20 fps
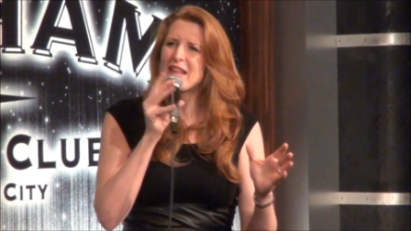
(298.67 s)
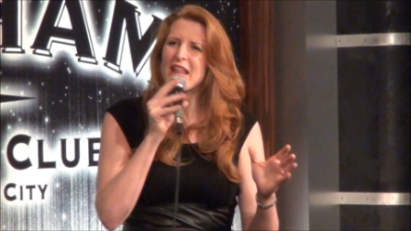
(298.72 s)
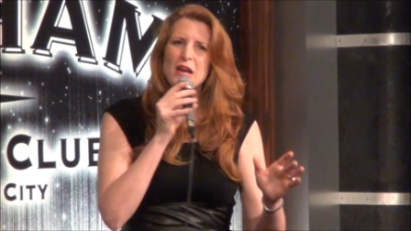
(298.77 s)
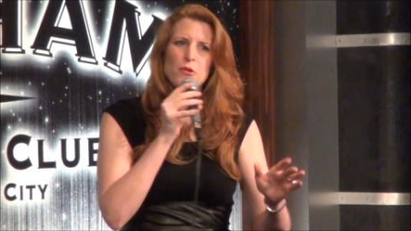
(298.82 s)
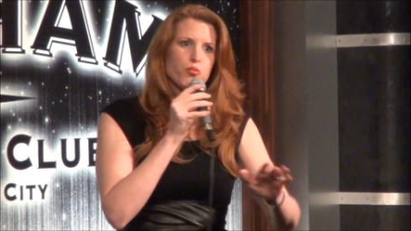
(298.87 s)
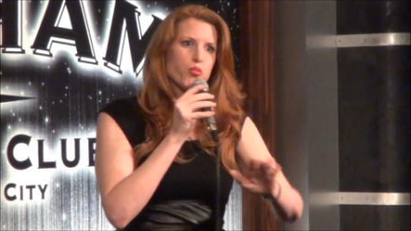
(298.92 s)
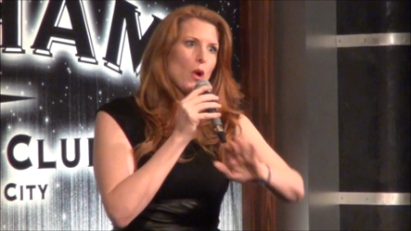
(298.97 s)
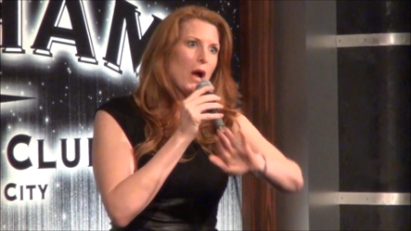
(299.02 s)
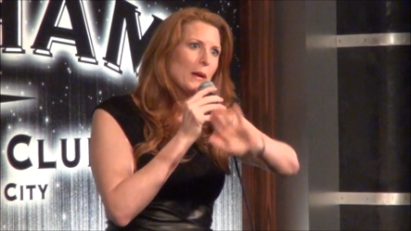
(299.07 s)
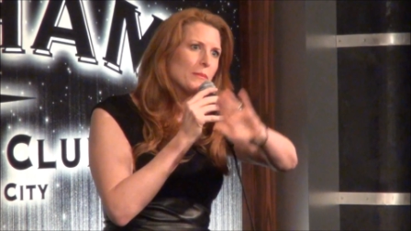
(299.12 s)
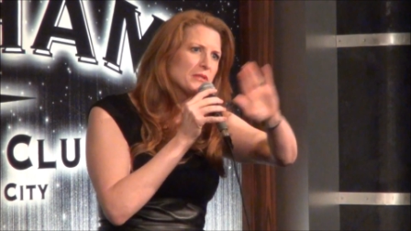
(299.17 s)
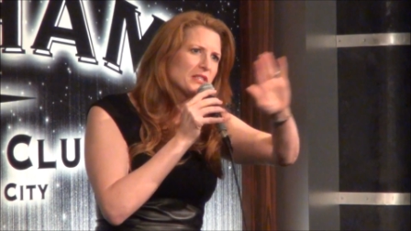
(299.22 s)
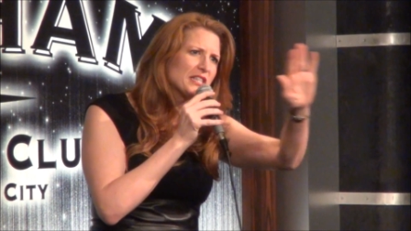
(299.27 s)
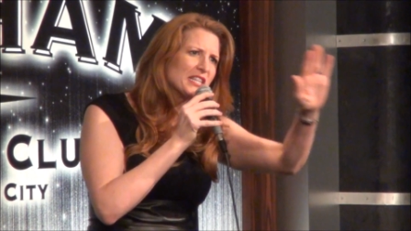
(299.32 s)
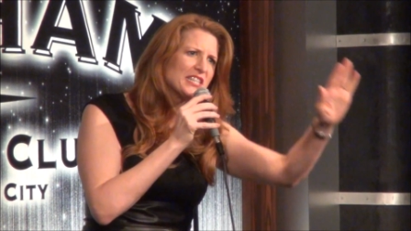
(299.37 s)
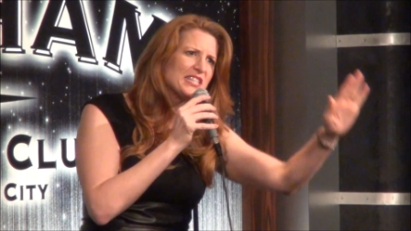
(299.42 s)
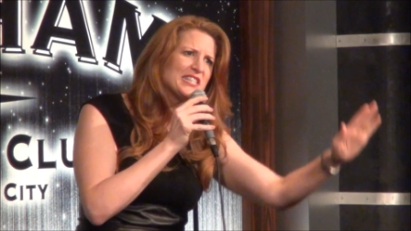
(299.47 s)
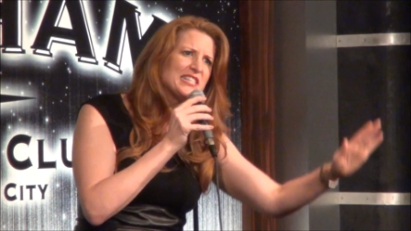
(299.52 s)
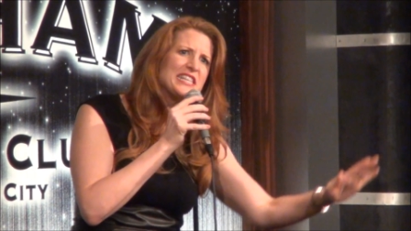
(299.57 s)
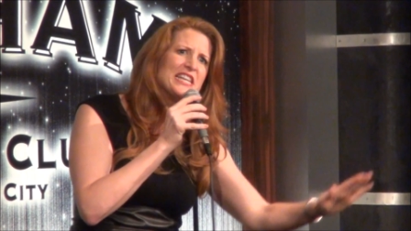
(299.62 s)
He like rubs
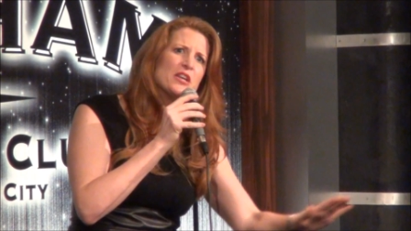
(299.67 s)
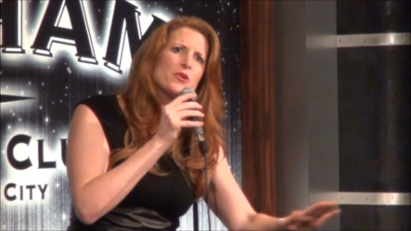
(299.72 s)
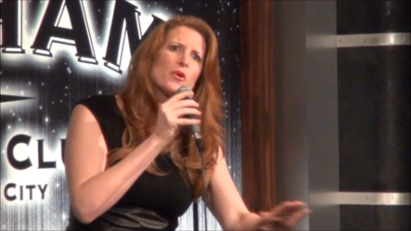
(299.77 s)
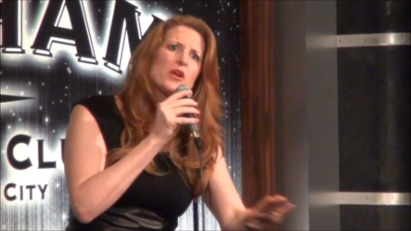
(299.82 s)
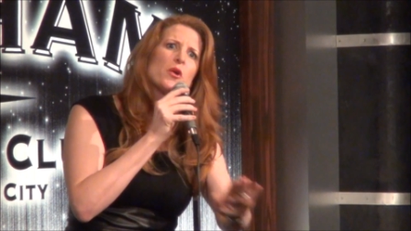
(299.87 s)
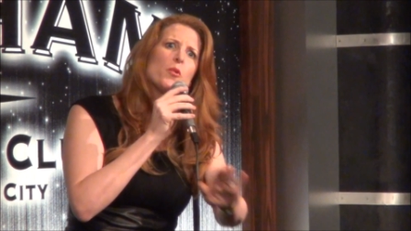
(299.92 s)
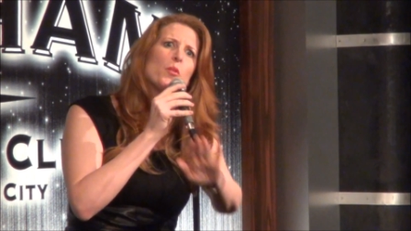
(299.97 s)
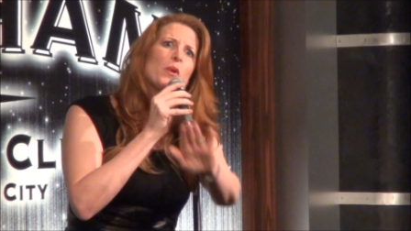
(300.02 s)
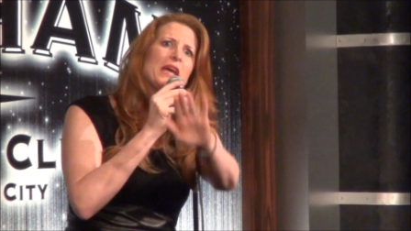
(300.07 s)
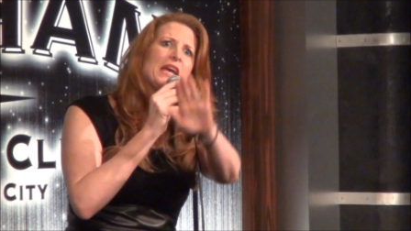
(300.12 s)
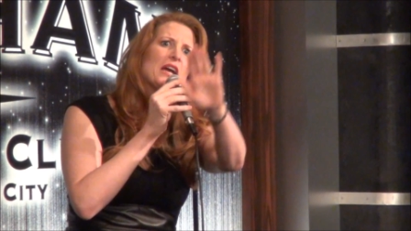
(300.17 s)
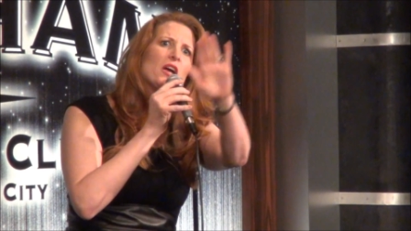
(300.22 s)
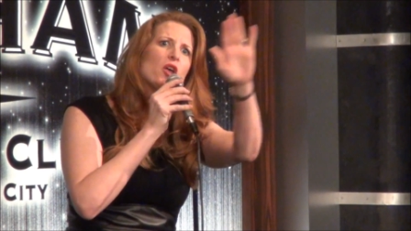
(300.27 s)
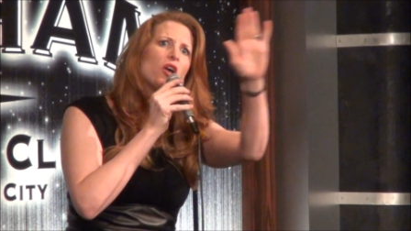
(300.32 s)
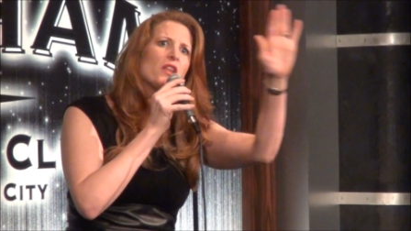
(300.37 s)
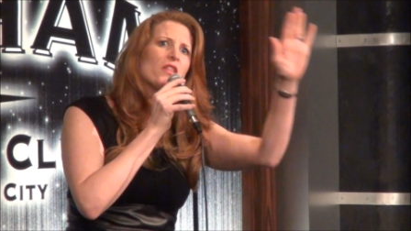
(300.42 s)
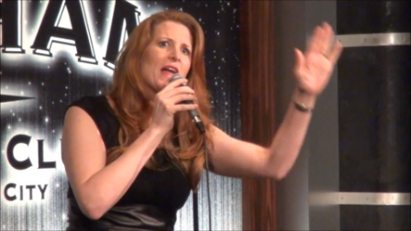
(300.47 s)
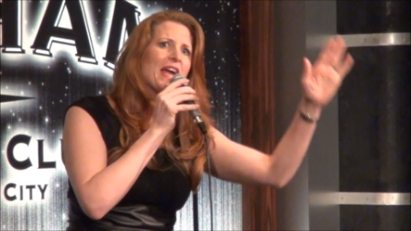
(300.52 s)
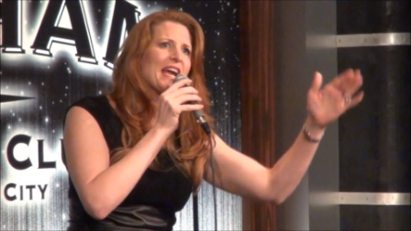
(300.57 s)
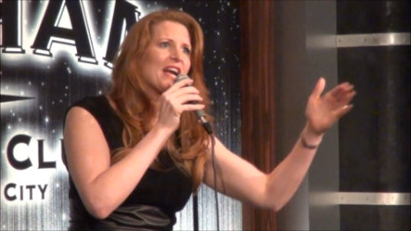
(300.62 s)
the steering
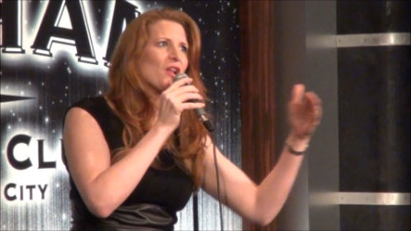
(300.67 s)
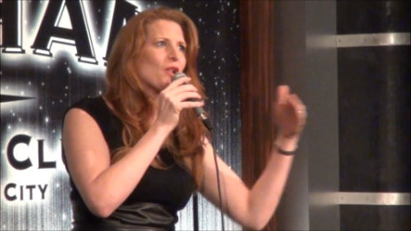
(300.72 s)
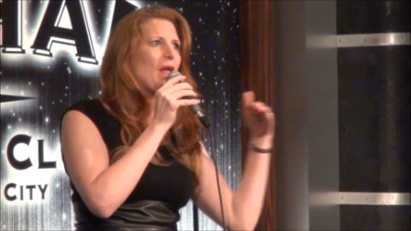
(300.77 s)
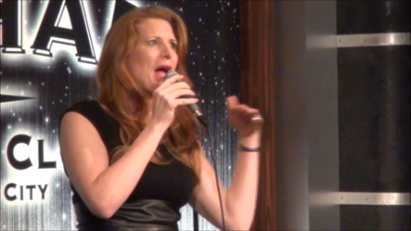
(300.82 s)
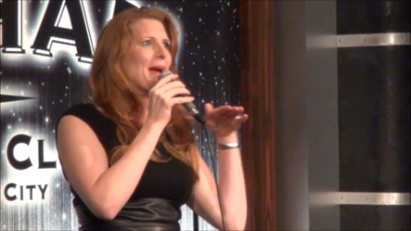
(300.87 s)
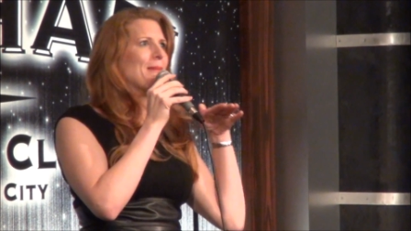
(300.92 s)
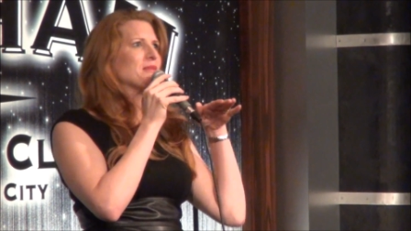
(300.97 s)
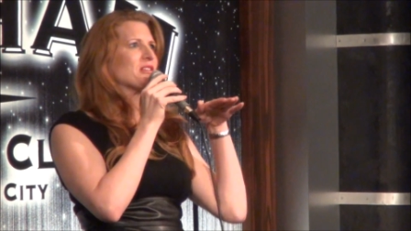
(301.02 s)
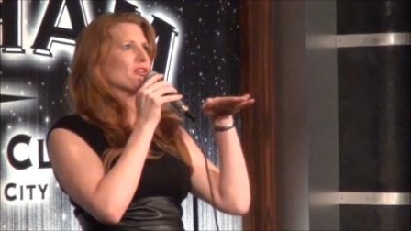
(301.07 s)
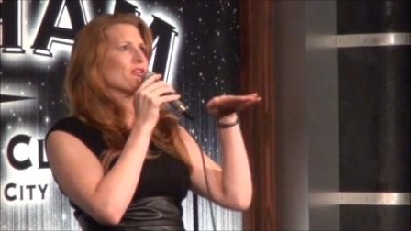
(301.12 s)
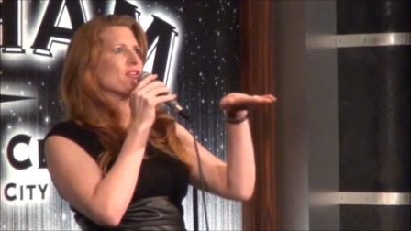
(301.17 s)
wheel and like climbs